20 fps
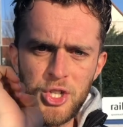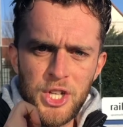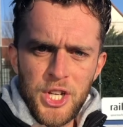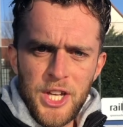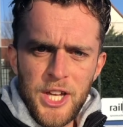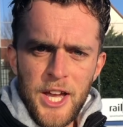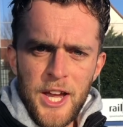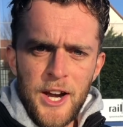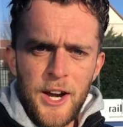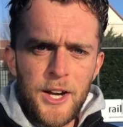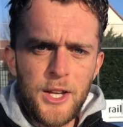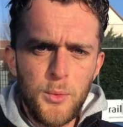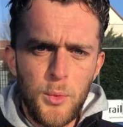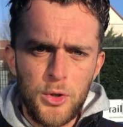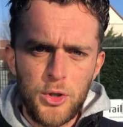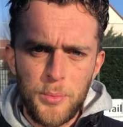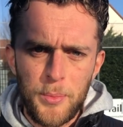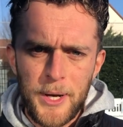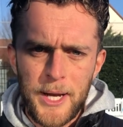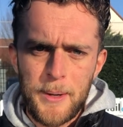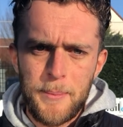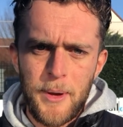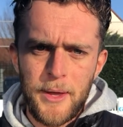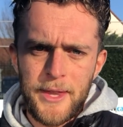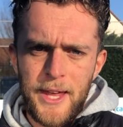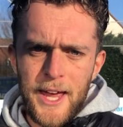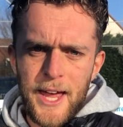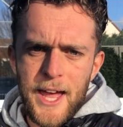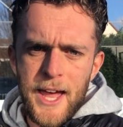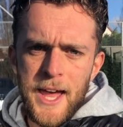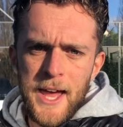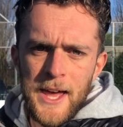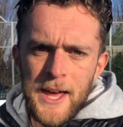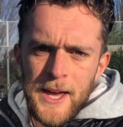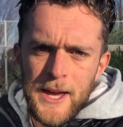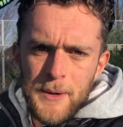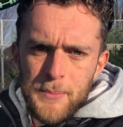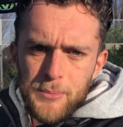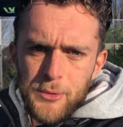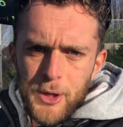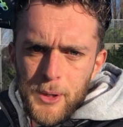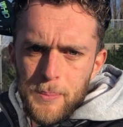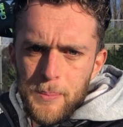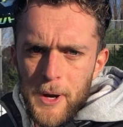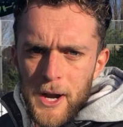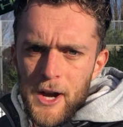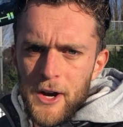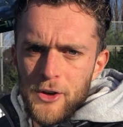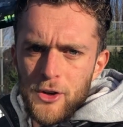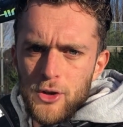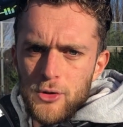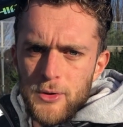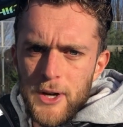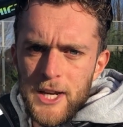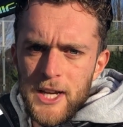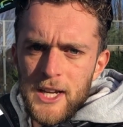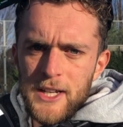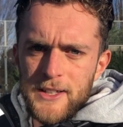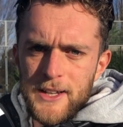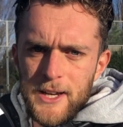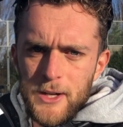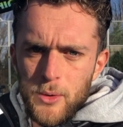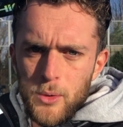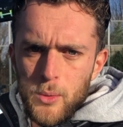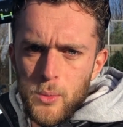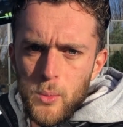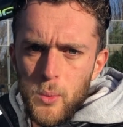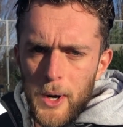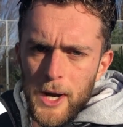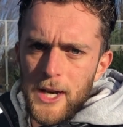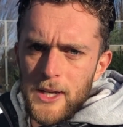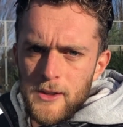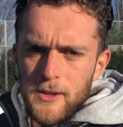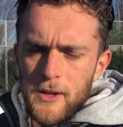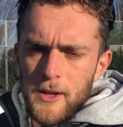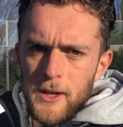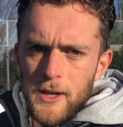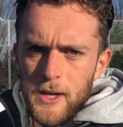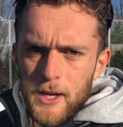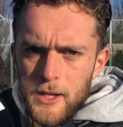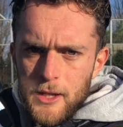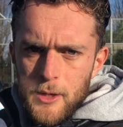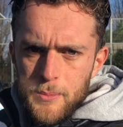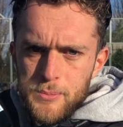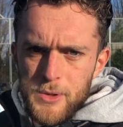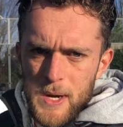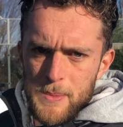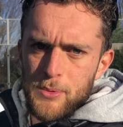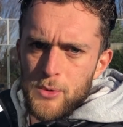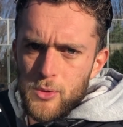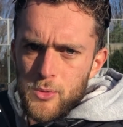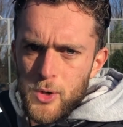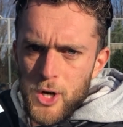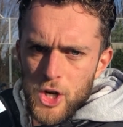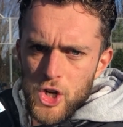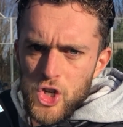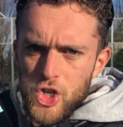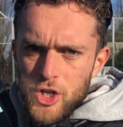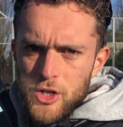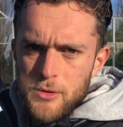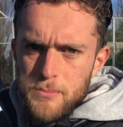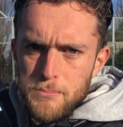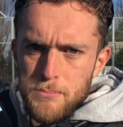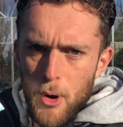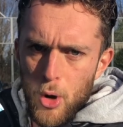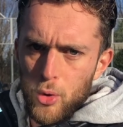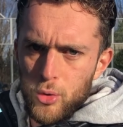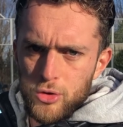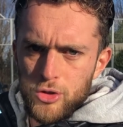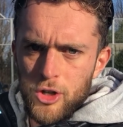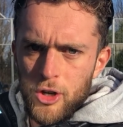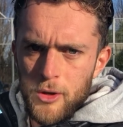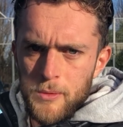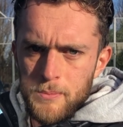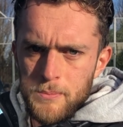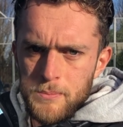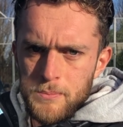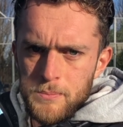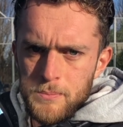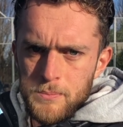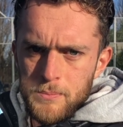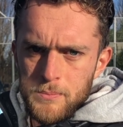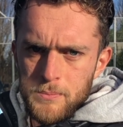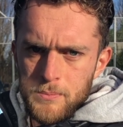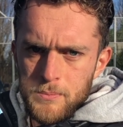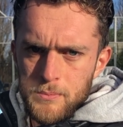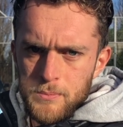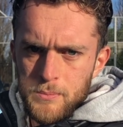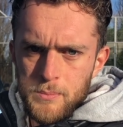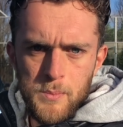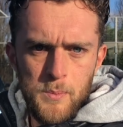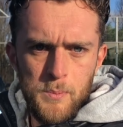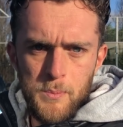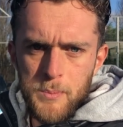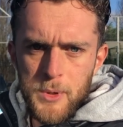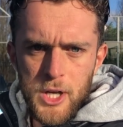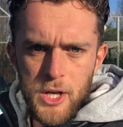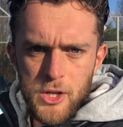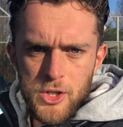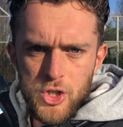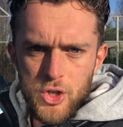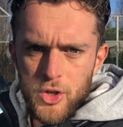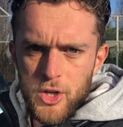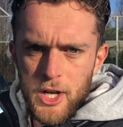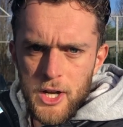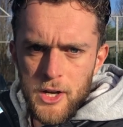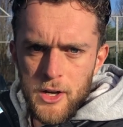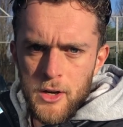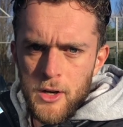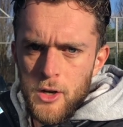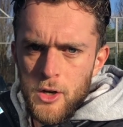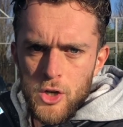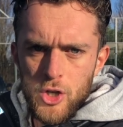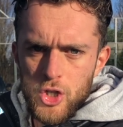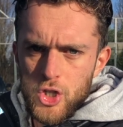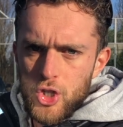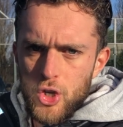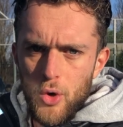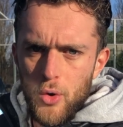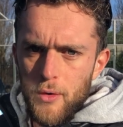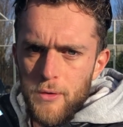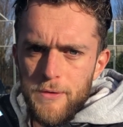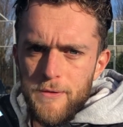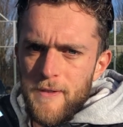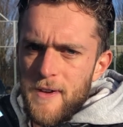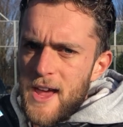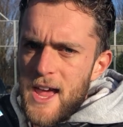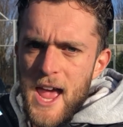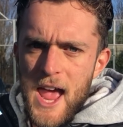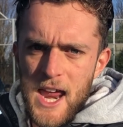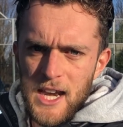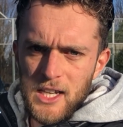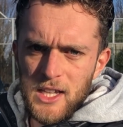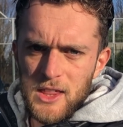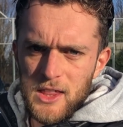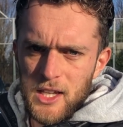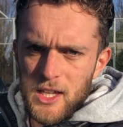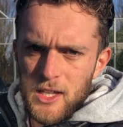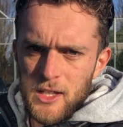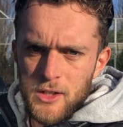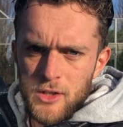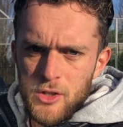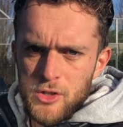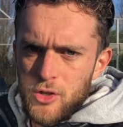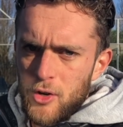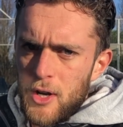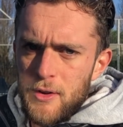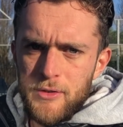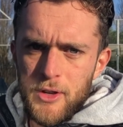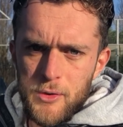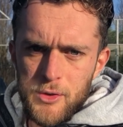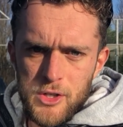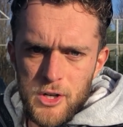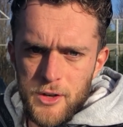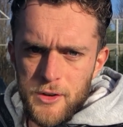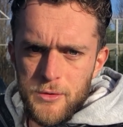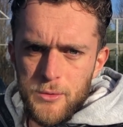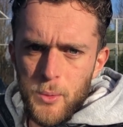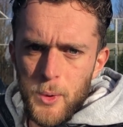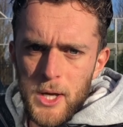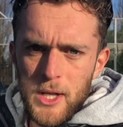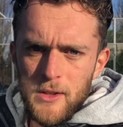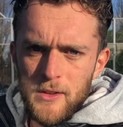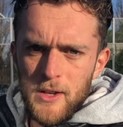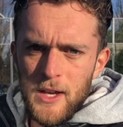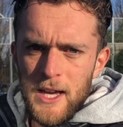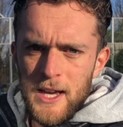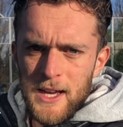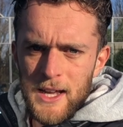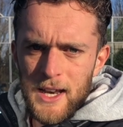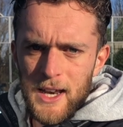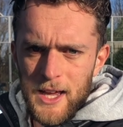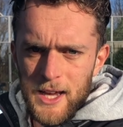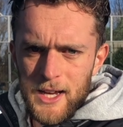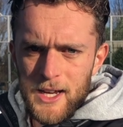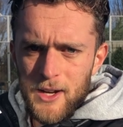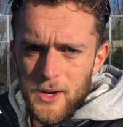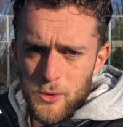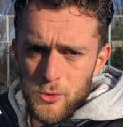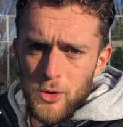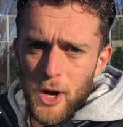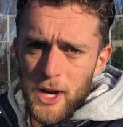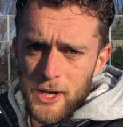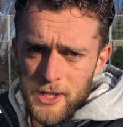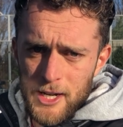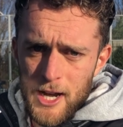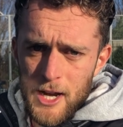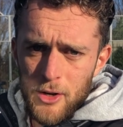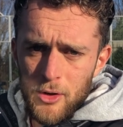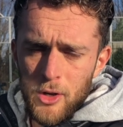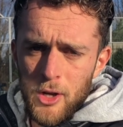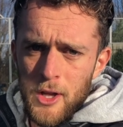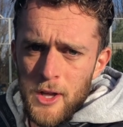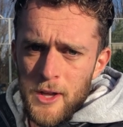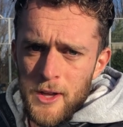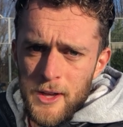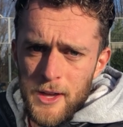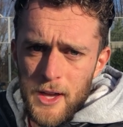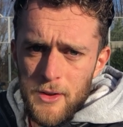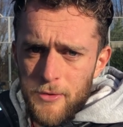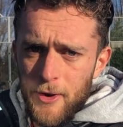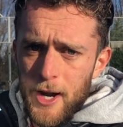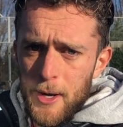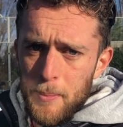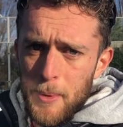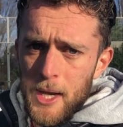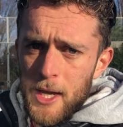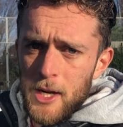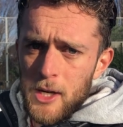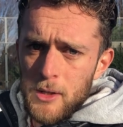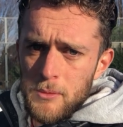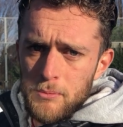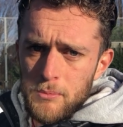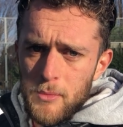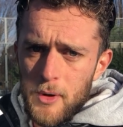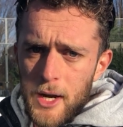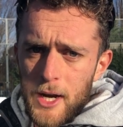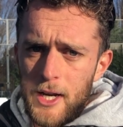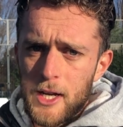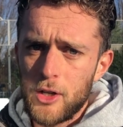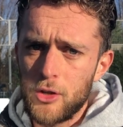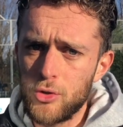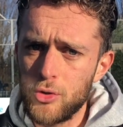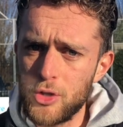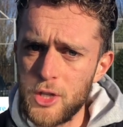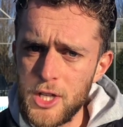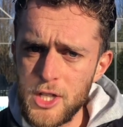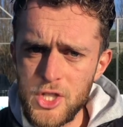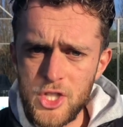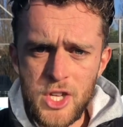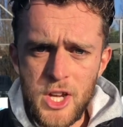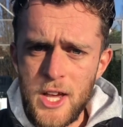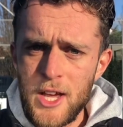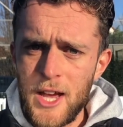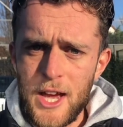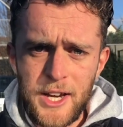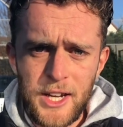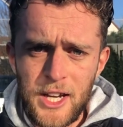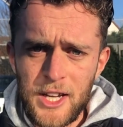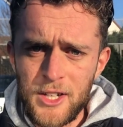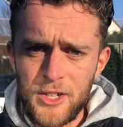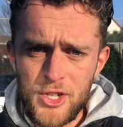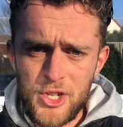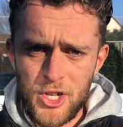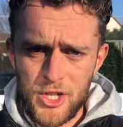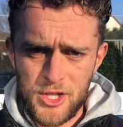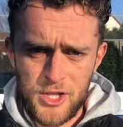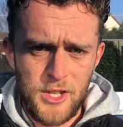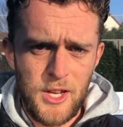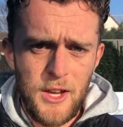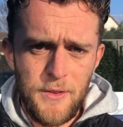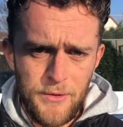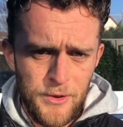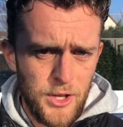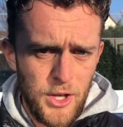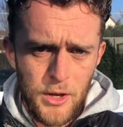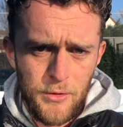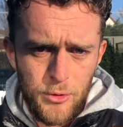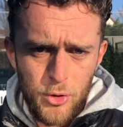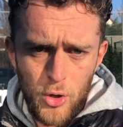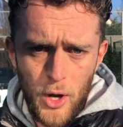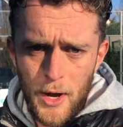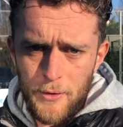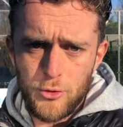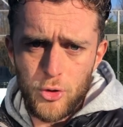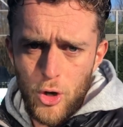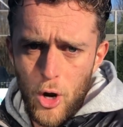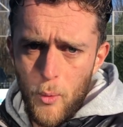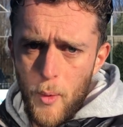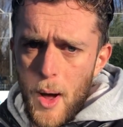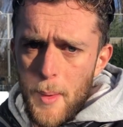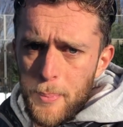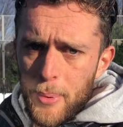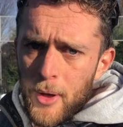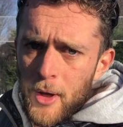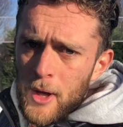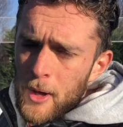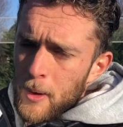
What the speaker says: the air and you want to play a bandeja, prepare your racket and wait in the preparation mode. Because you can solve anything. So if there is a lot of wind, like right now, if I'm here, I can do this and I can adjust. If you have to go up,